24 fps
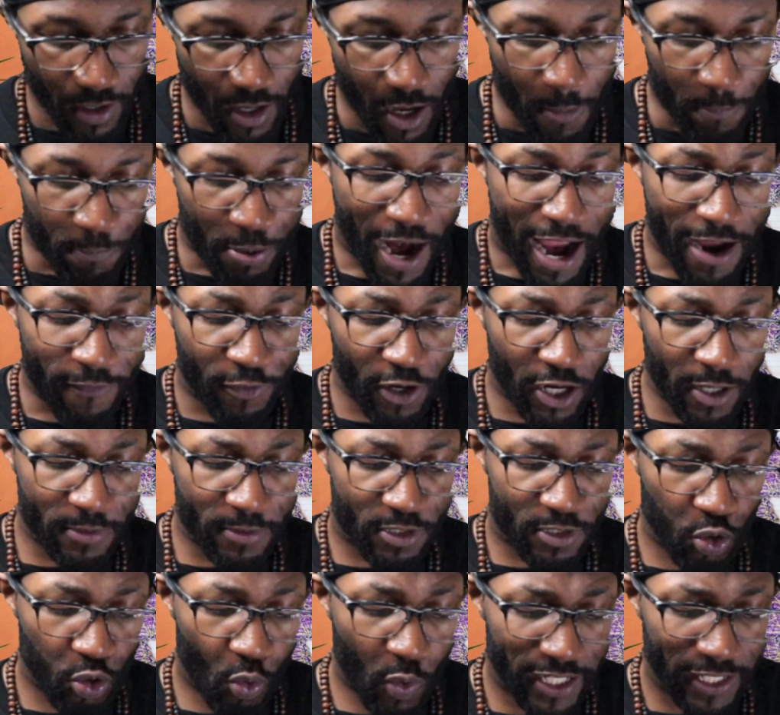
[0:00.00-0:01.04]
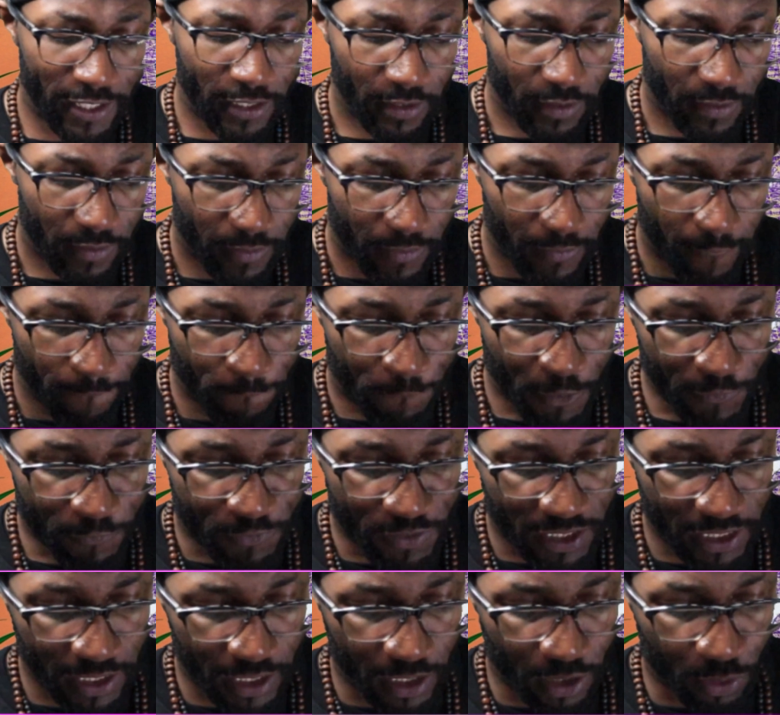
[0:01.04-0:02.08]
Proverbs 20
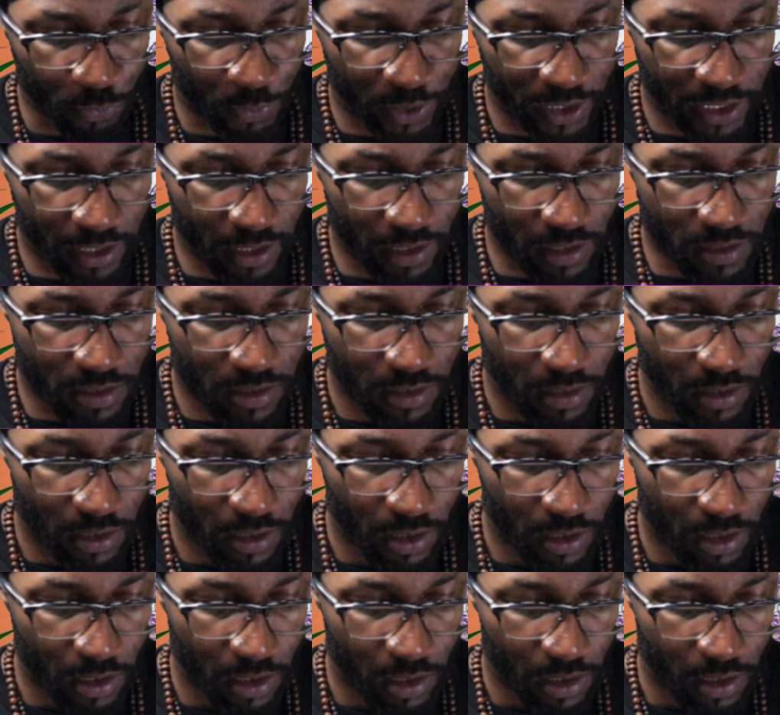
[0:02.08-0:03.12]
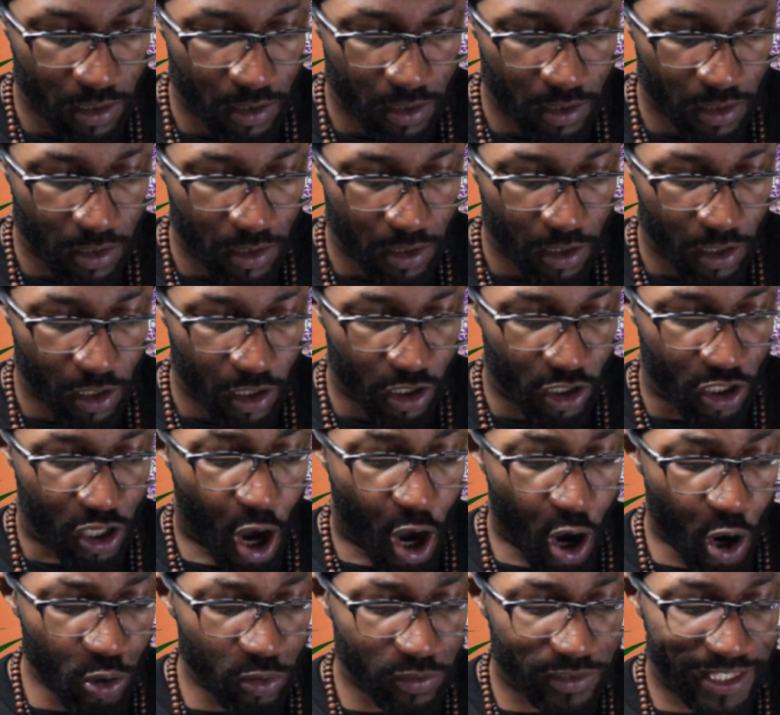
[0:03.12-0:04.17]
15 reads
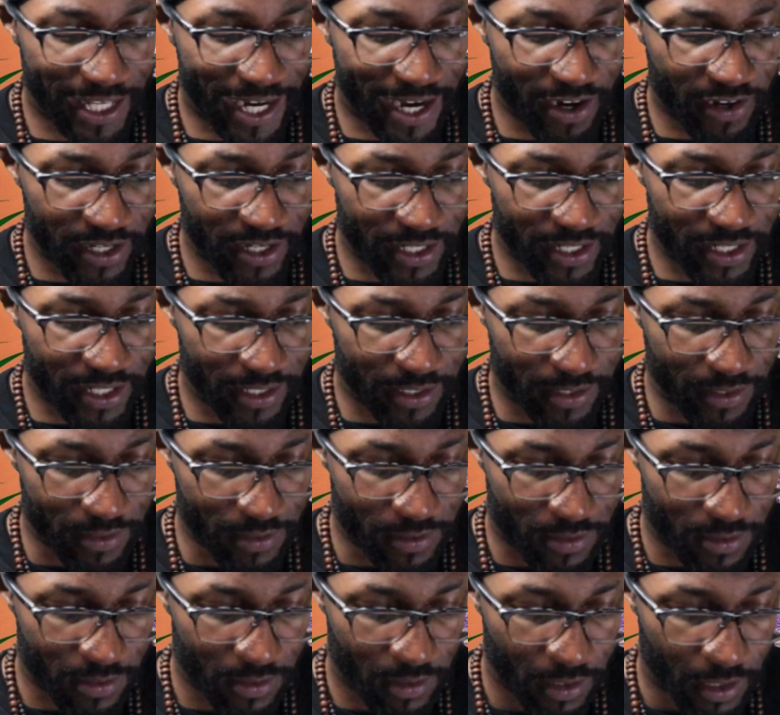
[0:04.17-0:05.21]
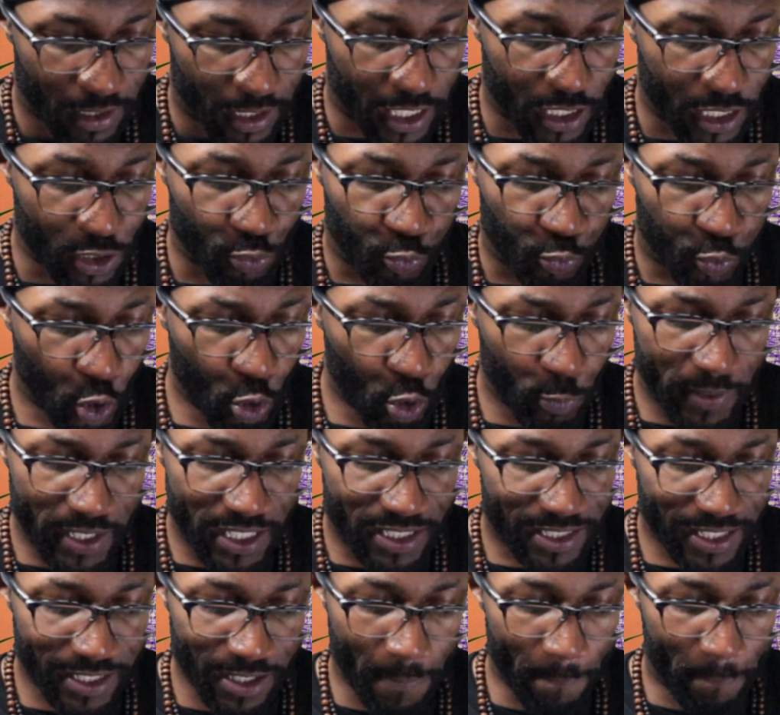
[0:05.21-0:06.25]
Gold there is, and rubies
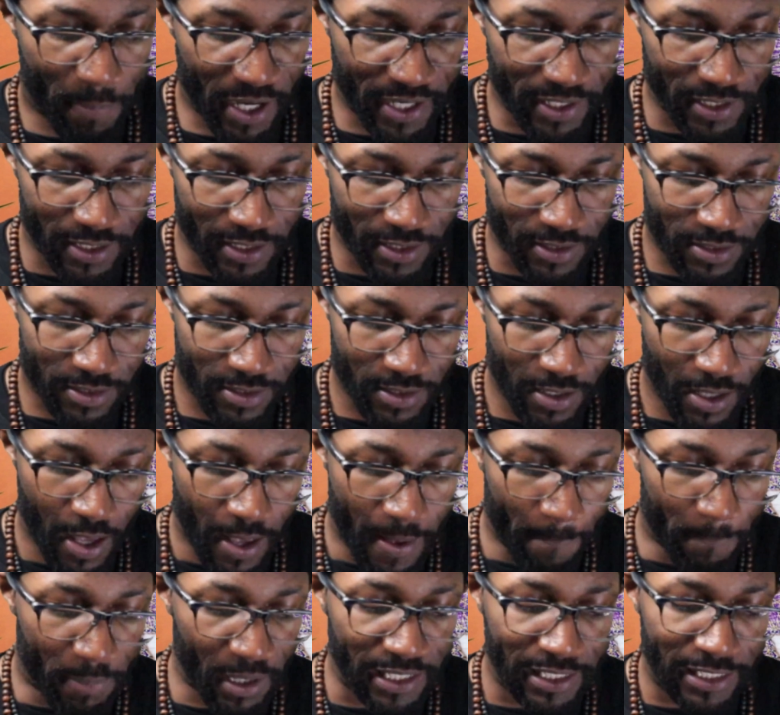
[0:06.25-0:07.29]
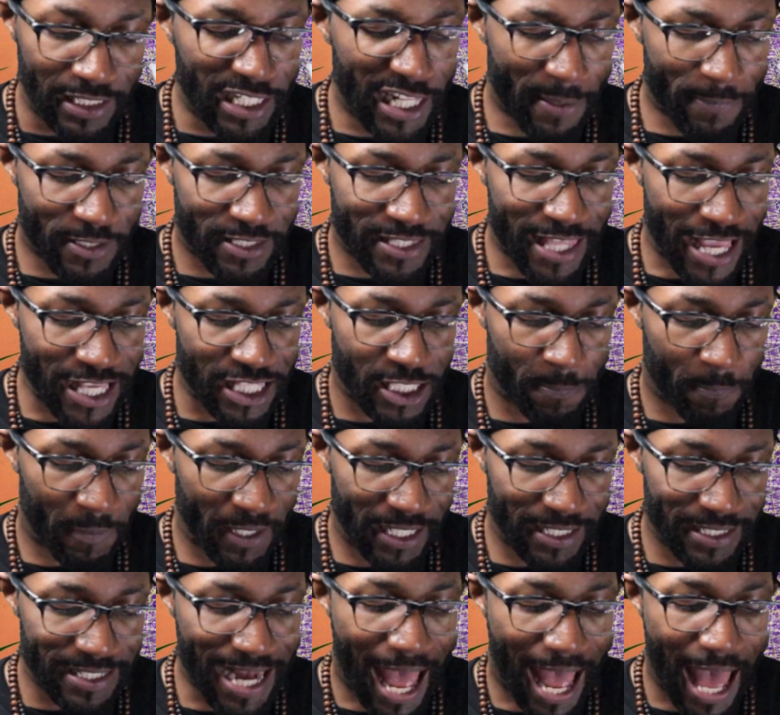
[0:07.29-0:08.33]
in abundance, but lips that speak
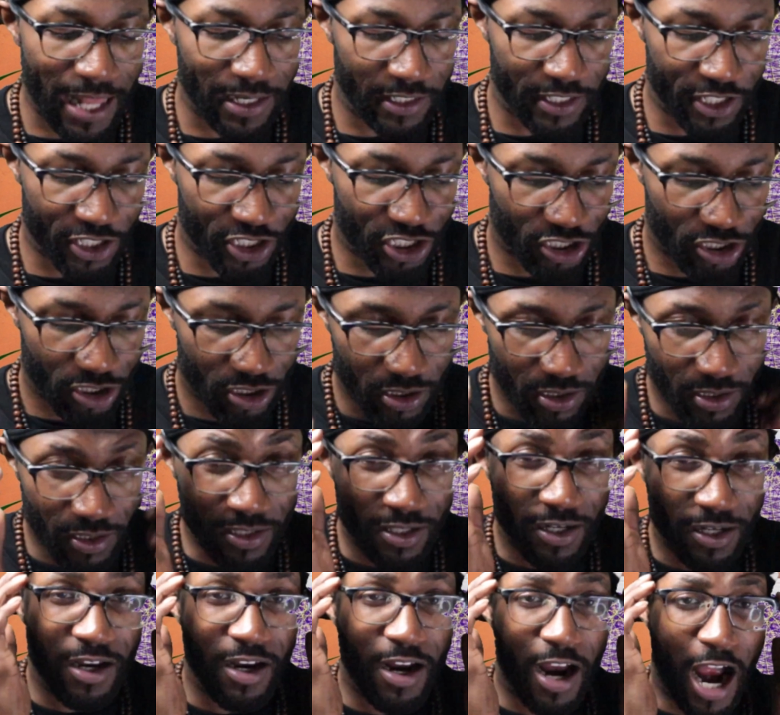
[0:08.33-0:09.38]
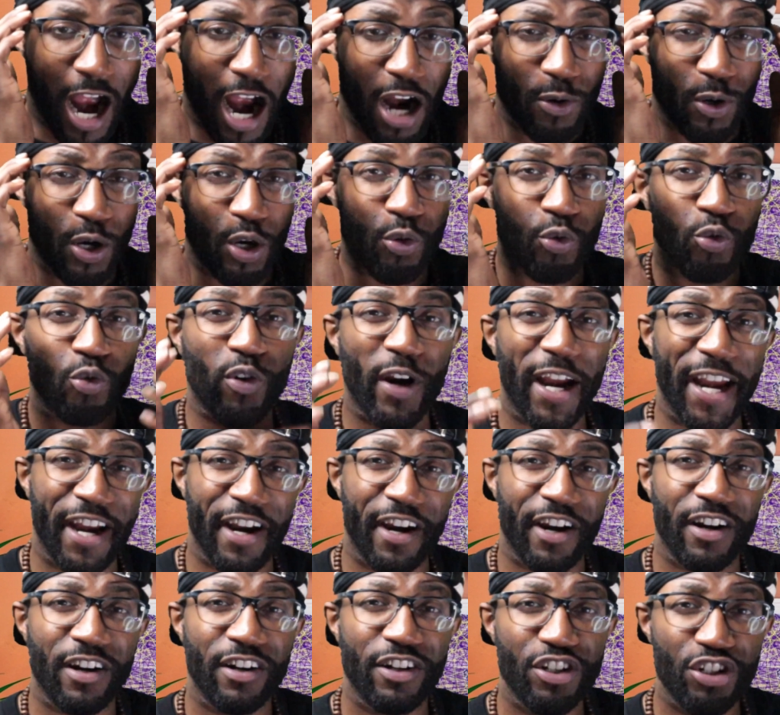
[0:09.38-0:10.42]
knowledge are a
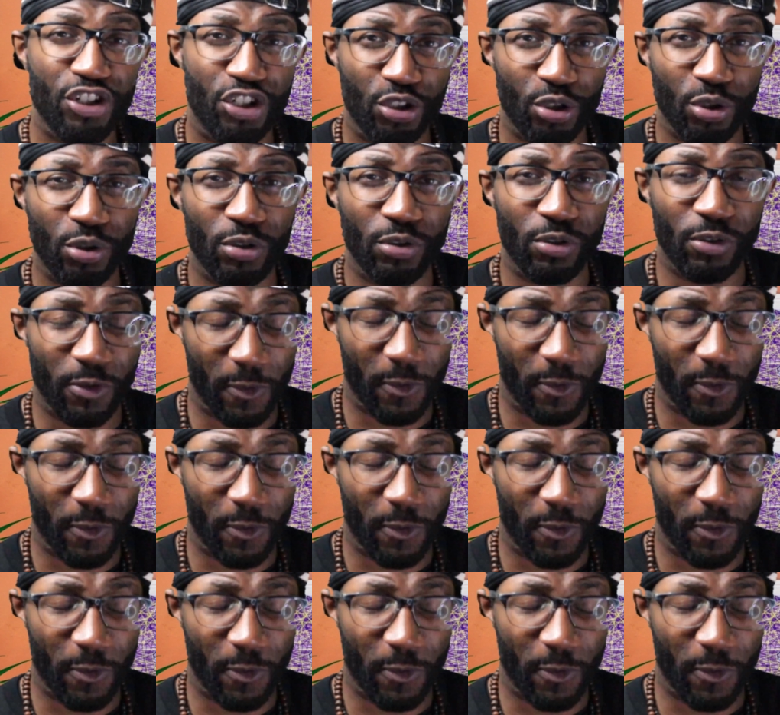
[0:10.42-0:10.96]
rare jewel.